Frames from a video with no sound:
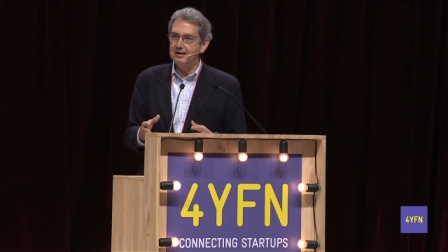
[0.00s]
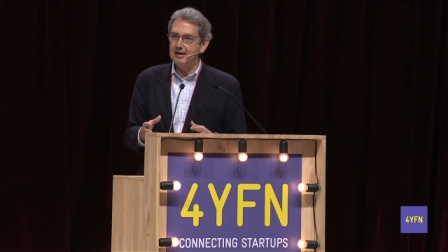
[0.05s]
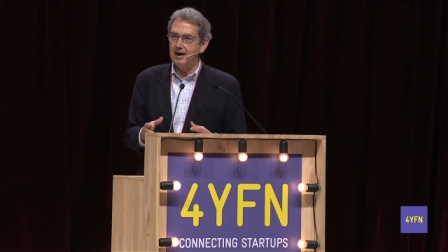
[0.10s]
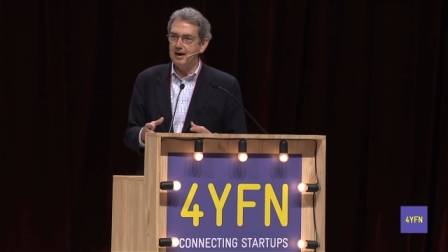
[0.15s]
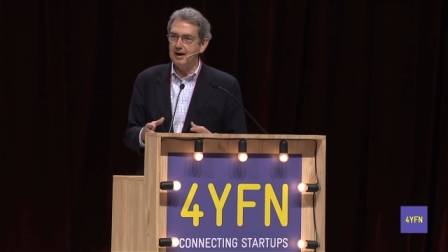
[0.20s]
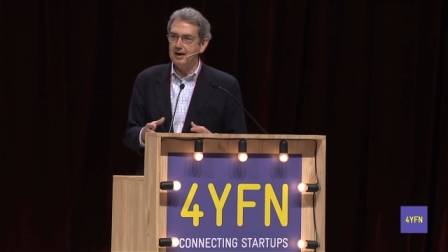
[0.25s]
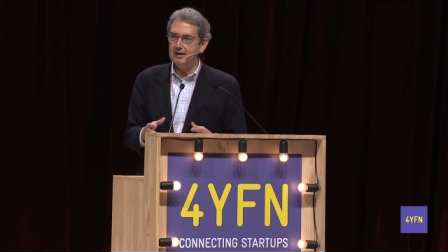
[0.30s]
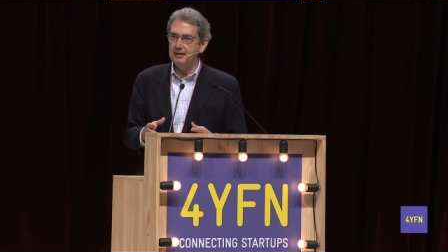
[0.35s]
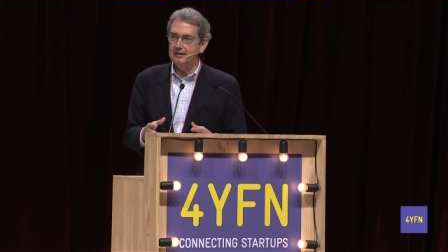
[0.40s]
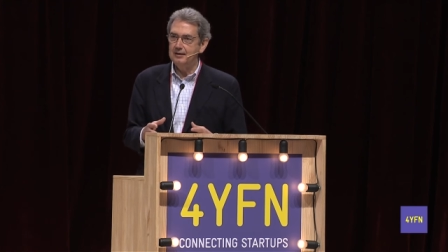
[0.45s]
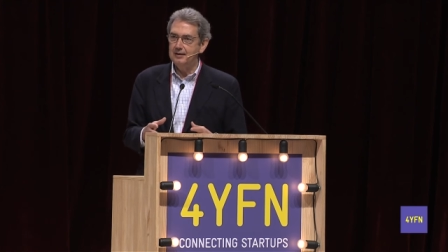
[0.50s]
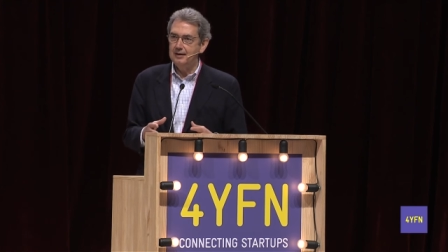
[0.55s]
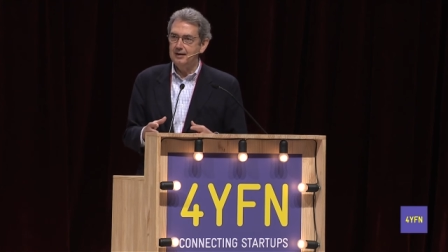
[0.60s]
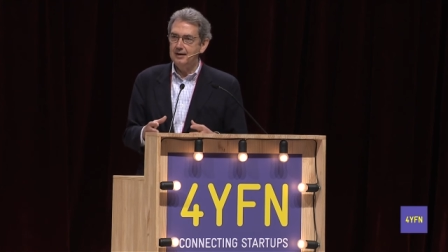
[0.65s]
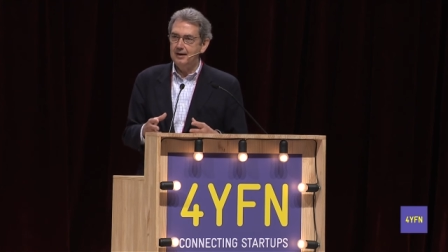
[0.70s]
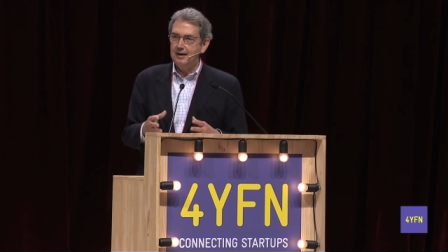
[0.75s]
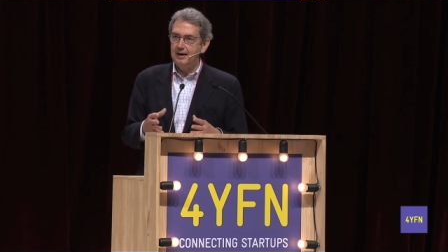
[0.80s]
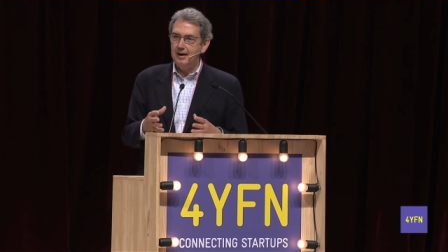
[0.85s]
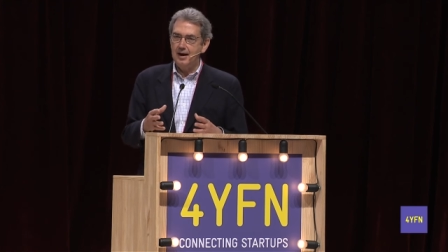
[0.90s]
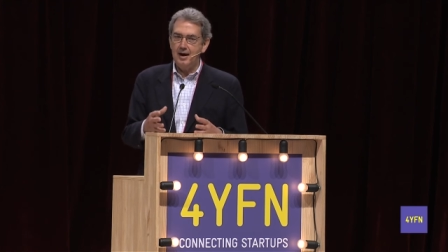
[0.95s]
car,
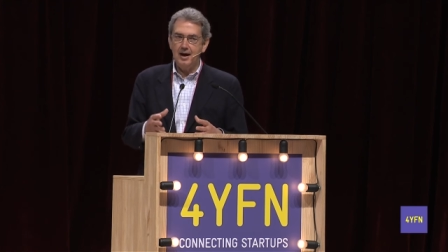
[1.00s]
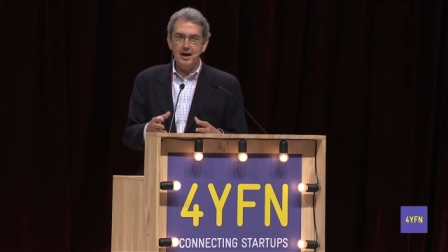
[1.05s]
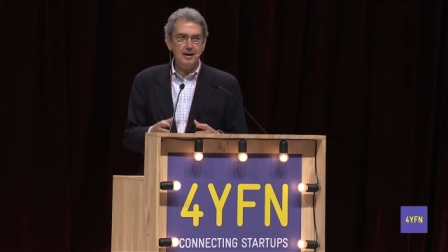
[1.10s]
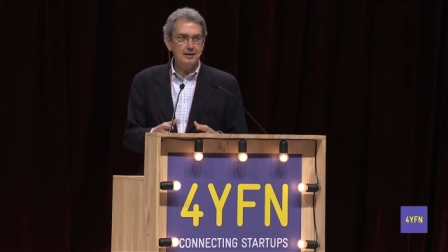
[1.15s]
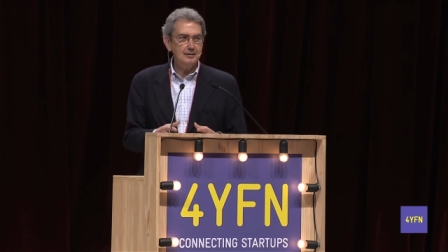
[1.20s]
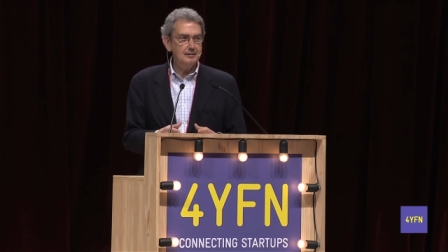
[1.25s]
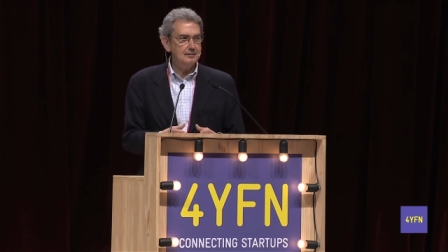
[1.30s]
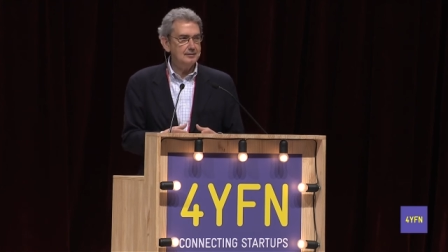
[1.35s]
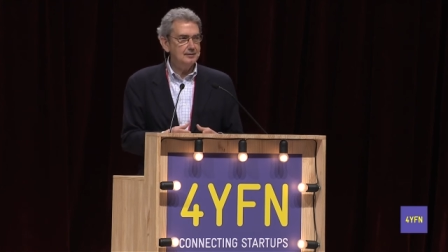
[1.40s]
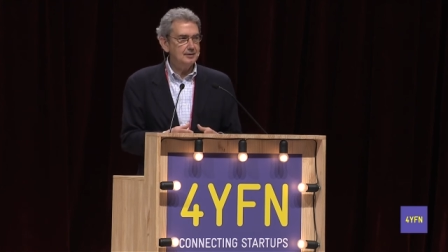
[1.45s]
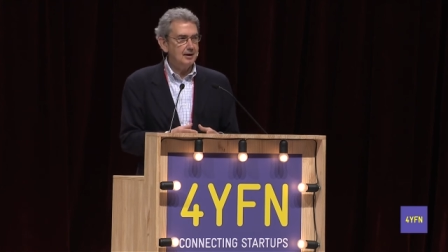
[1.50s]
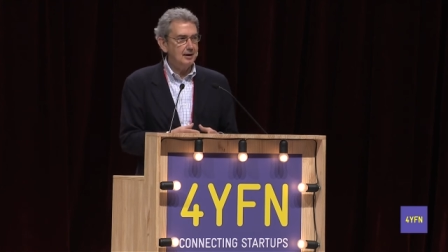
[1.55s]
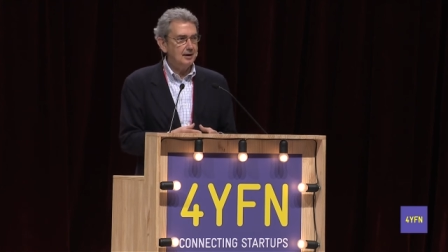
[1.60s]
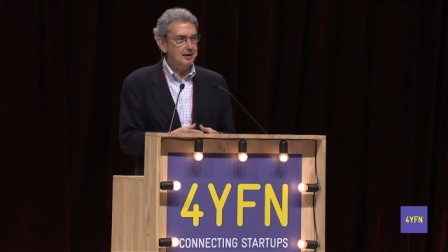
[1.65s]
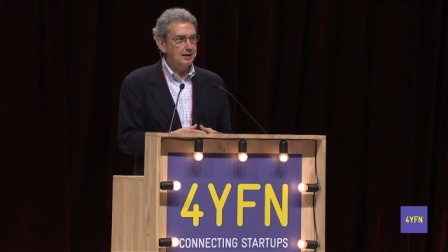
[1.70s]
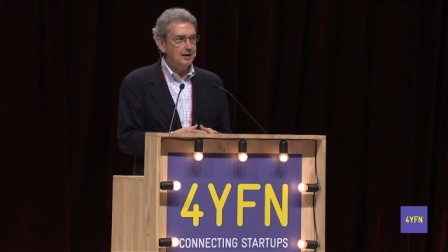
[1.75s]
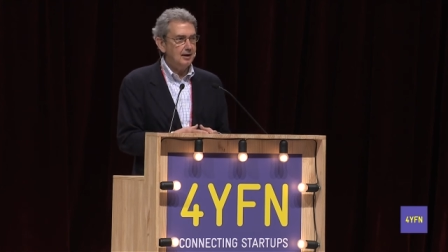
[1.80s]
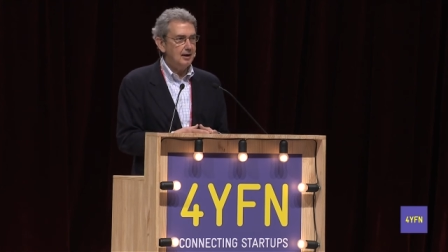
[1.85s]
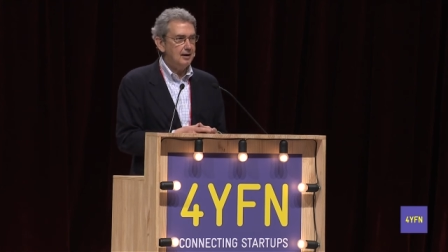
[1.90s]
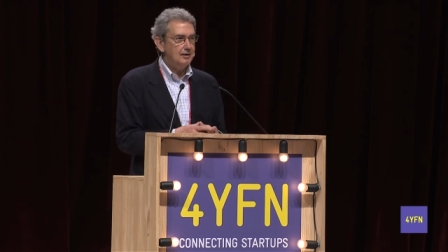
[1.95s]
and
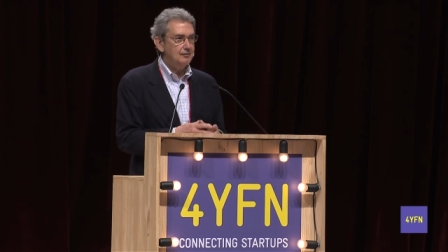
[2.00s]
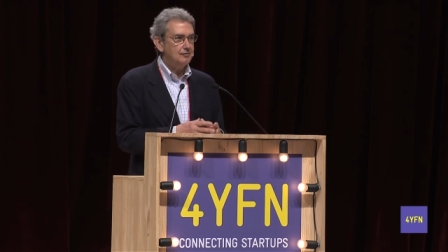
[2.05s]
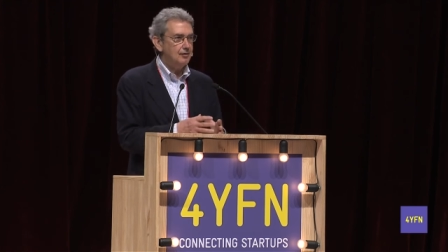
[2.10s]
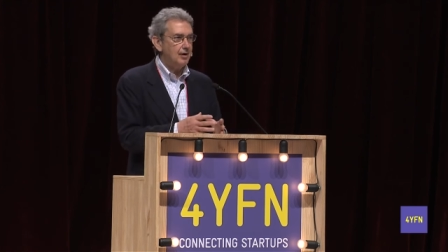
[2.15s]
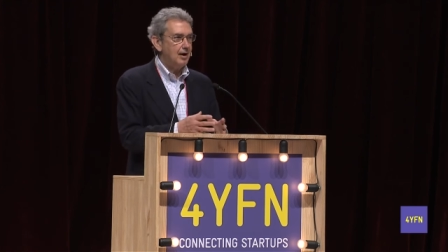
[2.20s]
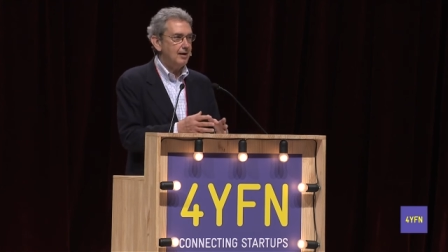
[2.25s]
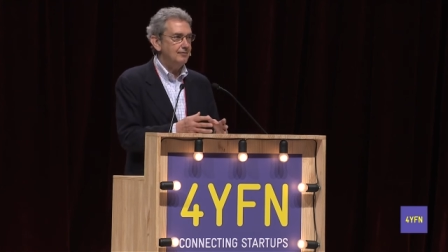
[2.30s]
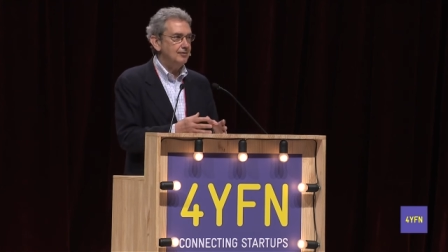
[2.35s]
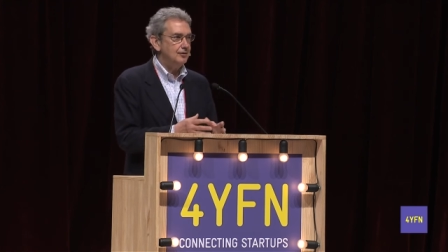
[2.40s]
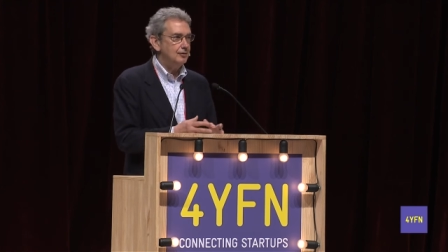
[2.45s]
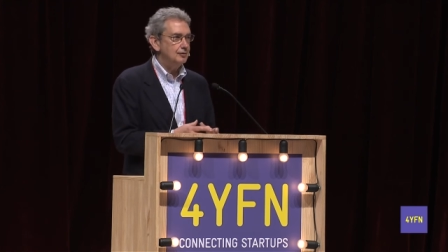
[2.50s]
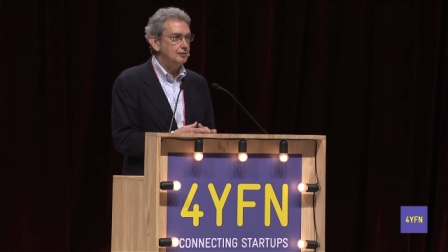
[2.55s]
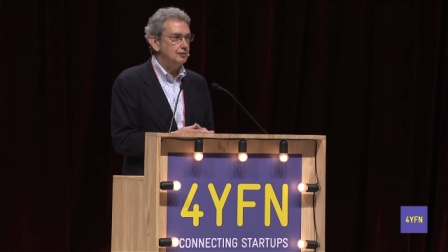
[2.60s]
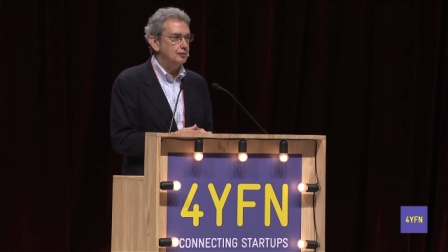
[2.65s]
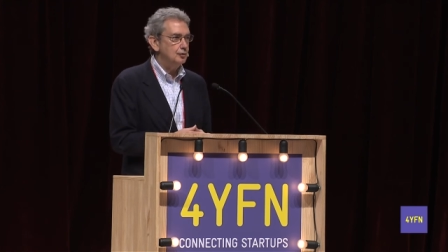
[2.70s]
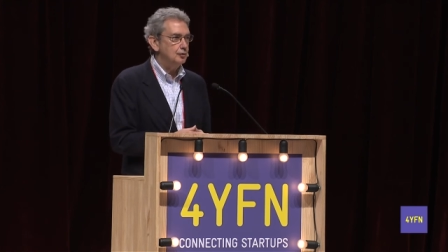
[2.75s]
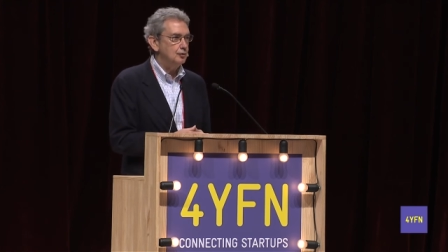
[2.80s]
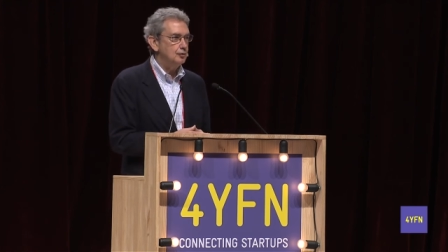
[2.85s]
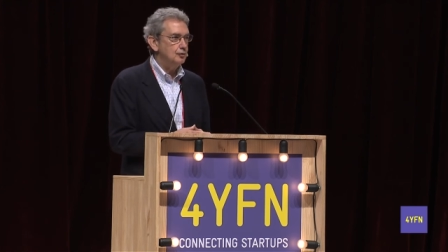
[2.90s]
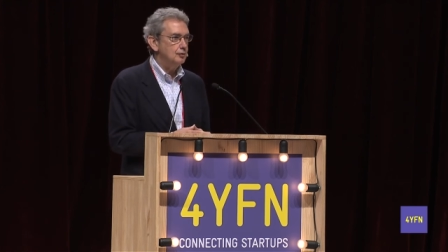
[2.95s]
uh, and drive you
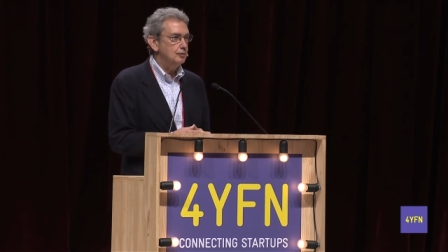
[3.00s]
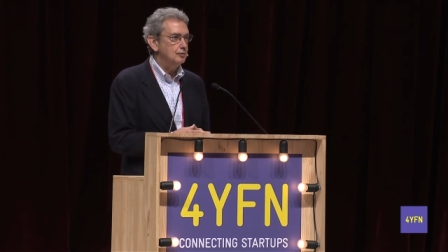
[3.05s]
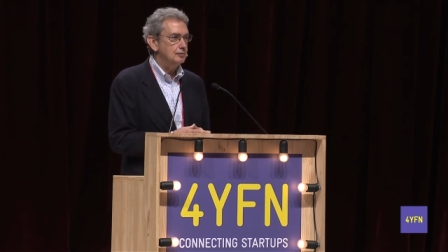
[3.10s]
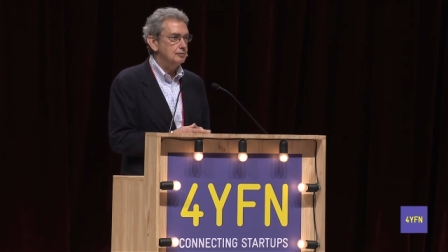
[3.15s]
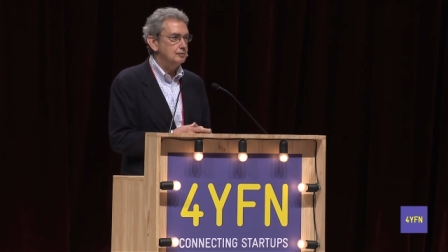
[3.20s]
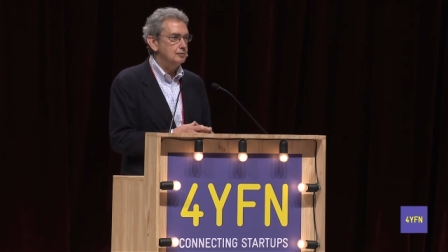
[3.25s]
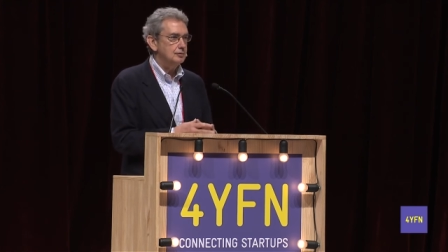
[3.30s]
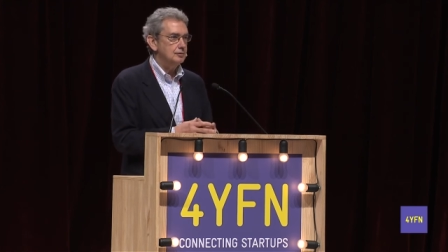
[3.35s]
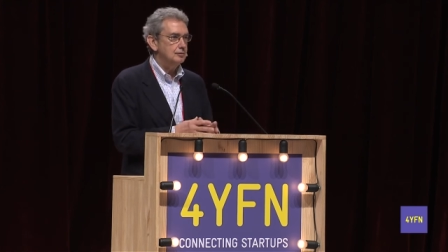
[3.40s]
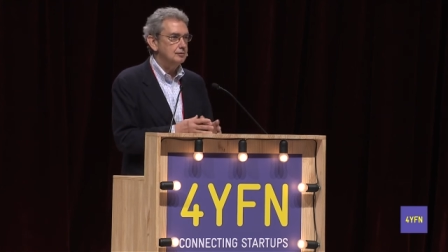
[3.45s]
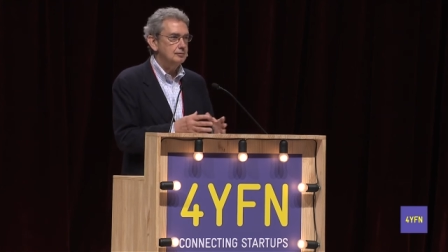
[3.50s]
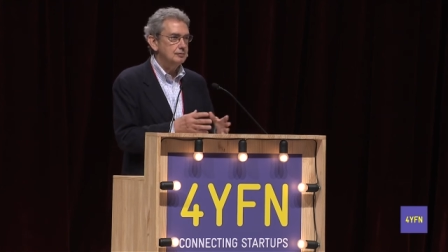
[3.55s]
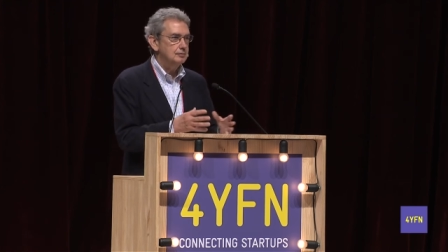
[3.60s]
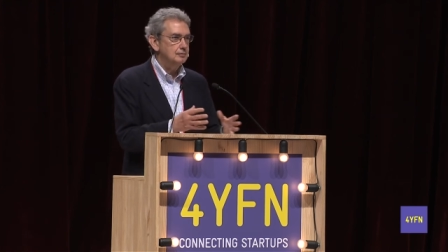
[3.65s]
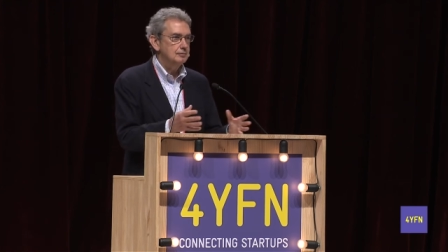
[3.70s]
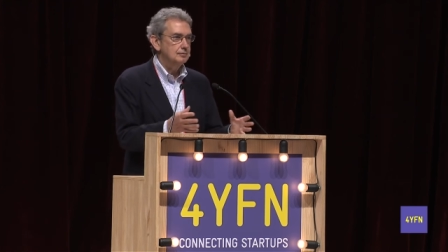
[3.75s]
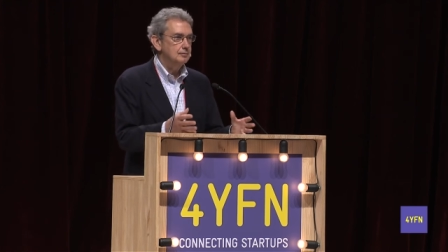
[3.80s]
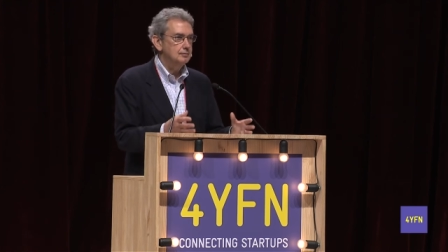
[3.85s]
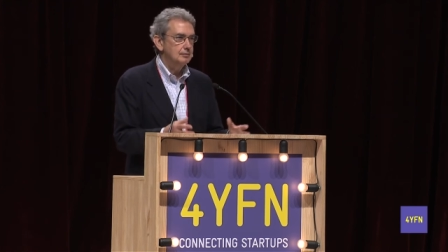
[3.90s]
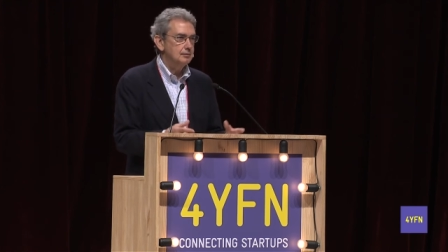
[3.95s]
to to
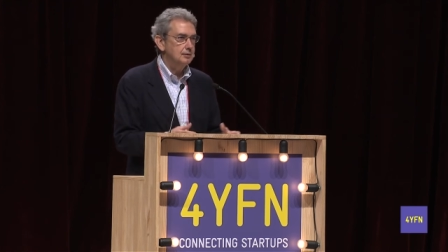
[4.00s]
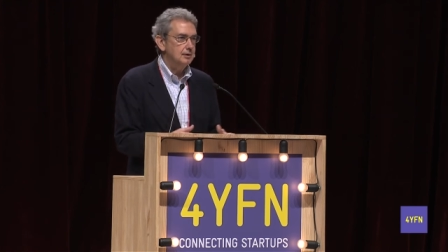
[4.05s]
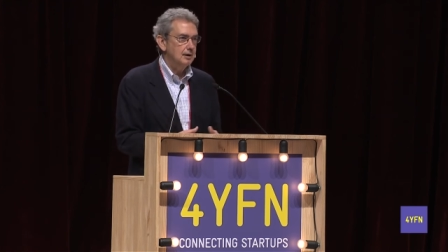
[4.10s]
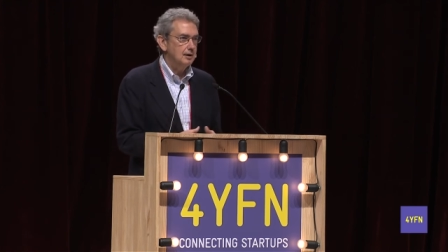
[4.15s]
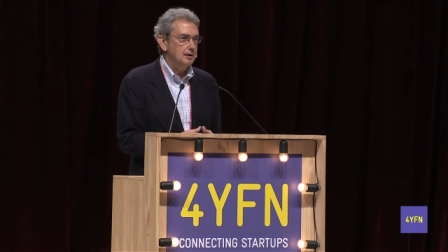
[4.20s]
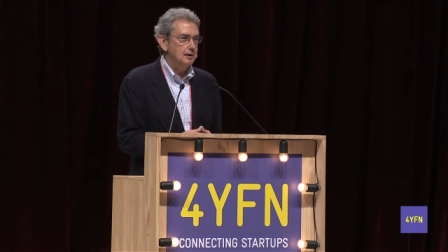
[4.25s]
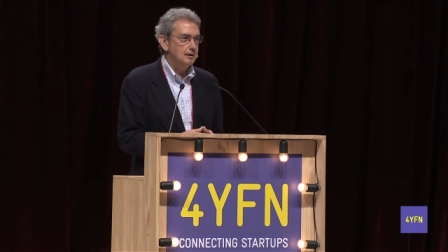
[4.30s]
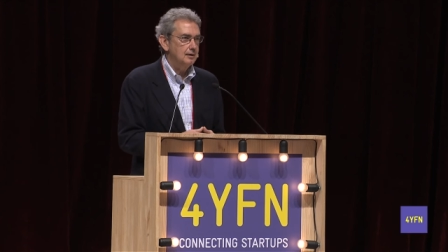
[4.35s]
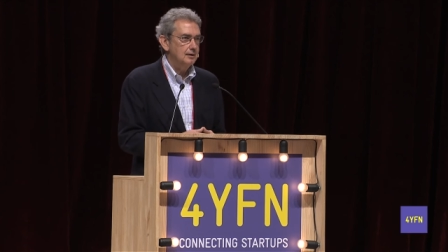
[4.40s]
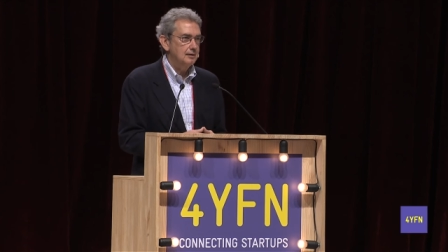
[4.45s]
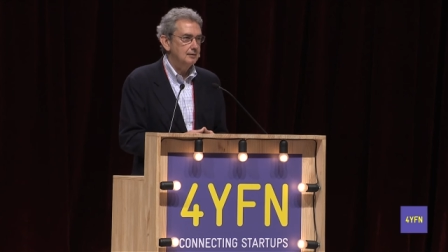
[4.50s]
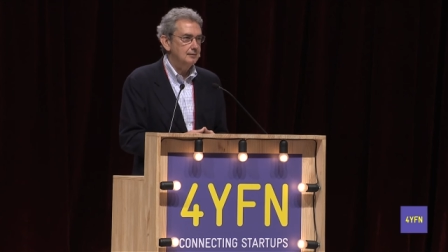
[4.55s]
uh,